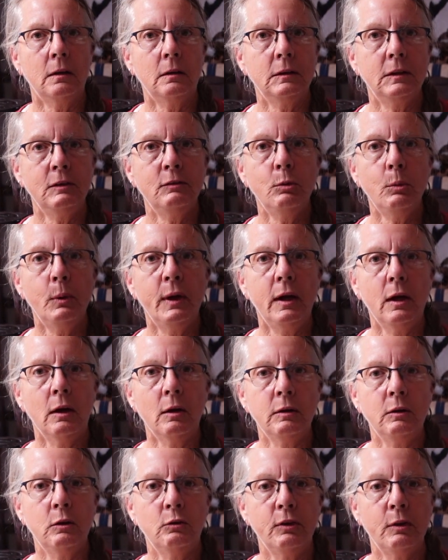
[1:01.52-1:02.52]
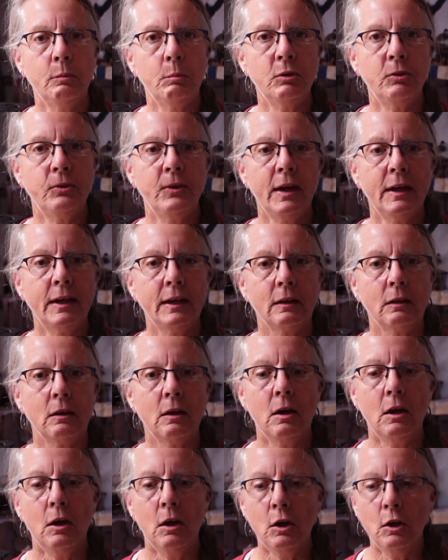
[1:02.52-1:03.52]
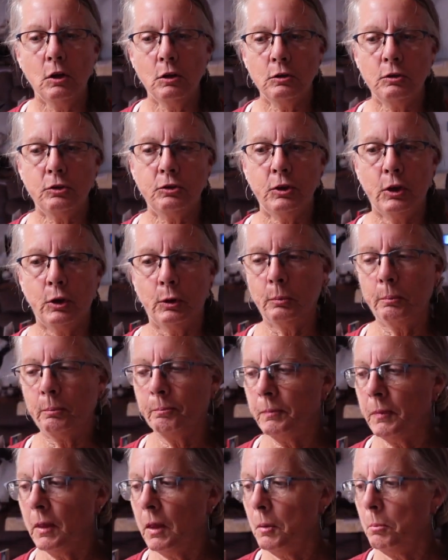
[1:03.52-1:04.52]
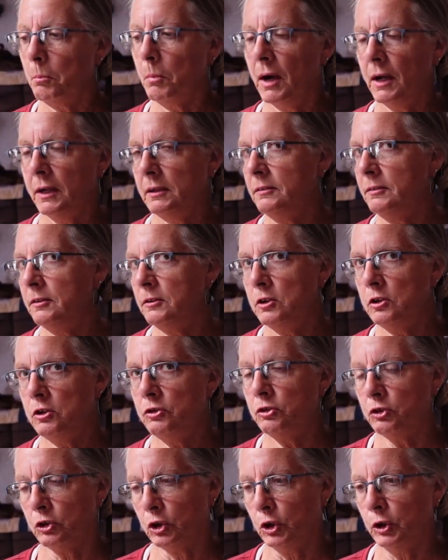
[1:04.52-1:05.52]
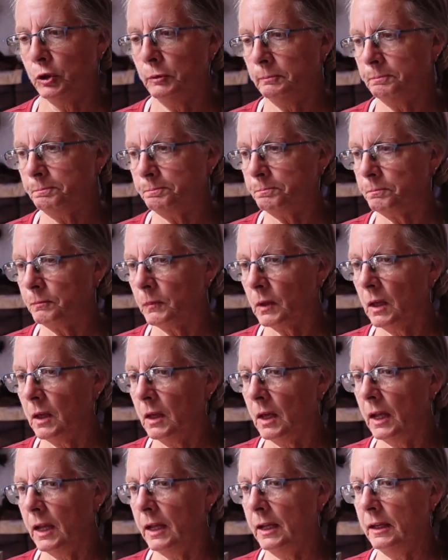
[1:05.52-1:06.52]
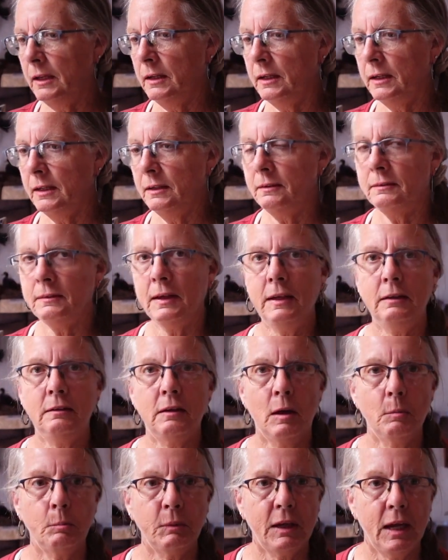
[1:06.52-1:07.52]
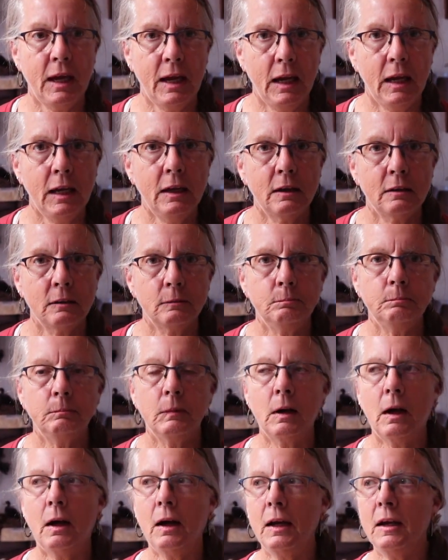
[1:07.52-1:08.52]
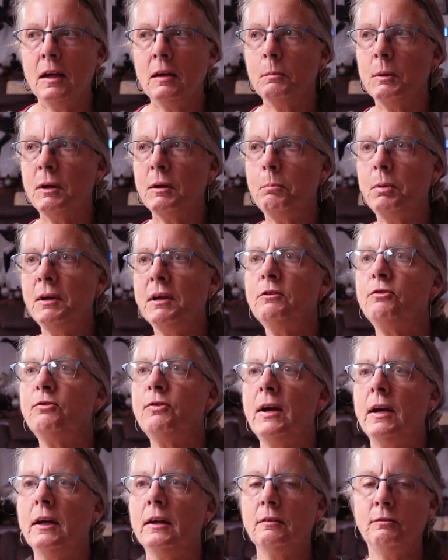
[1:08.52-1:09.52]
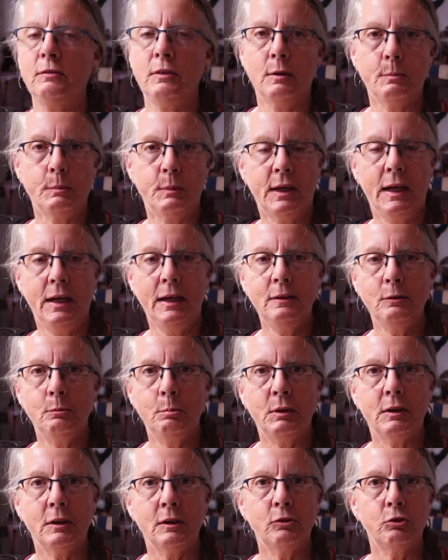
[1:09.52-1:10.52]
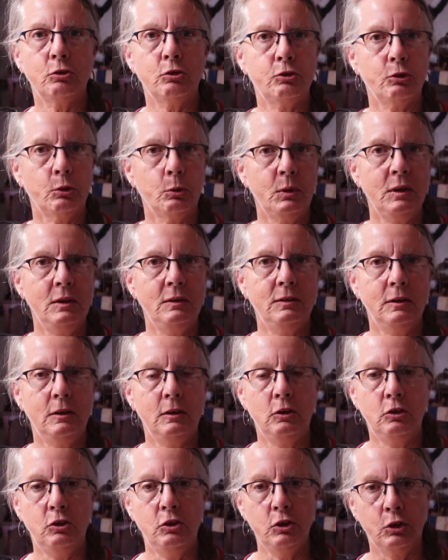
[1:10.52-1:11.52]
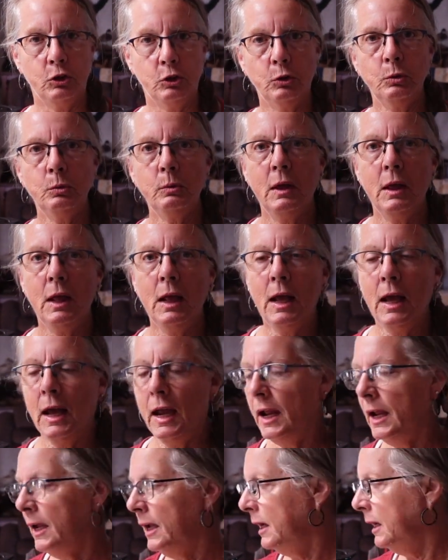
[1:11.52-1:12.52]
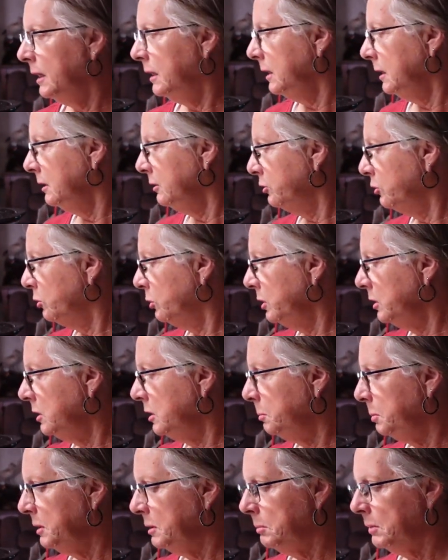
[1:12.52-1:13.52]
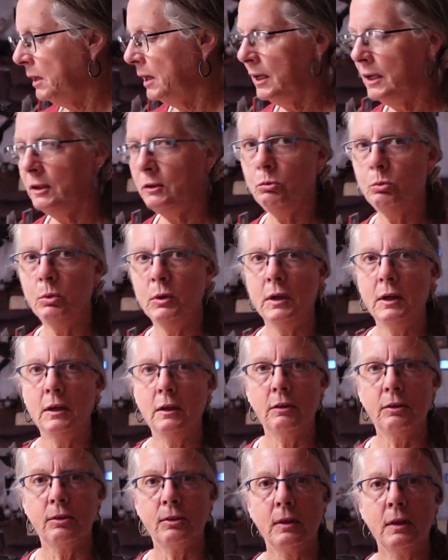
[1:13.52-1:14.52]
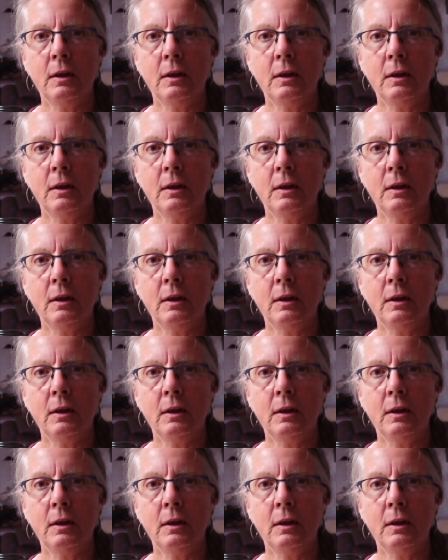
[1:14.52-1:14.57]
giveaway on November 2nd. So, mine's a dessert. It is a dump cake. I am a big fan of dump cakes because they're so easy to do. And it's going to be made with